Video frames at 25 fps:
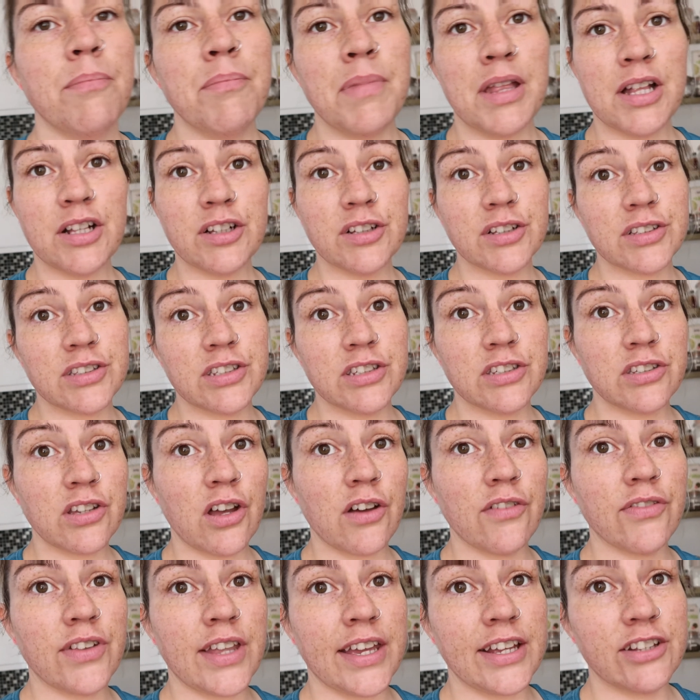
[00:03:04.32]
milk to sort
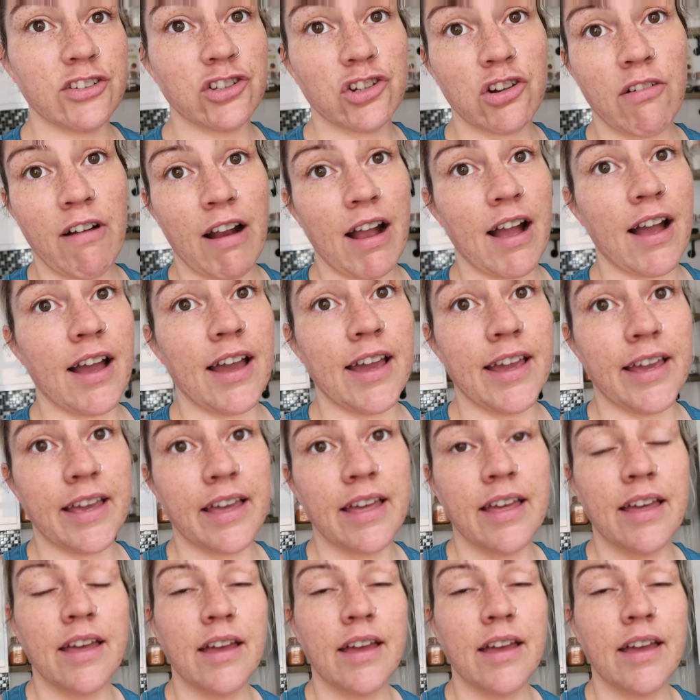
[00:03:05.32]
of like try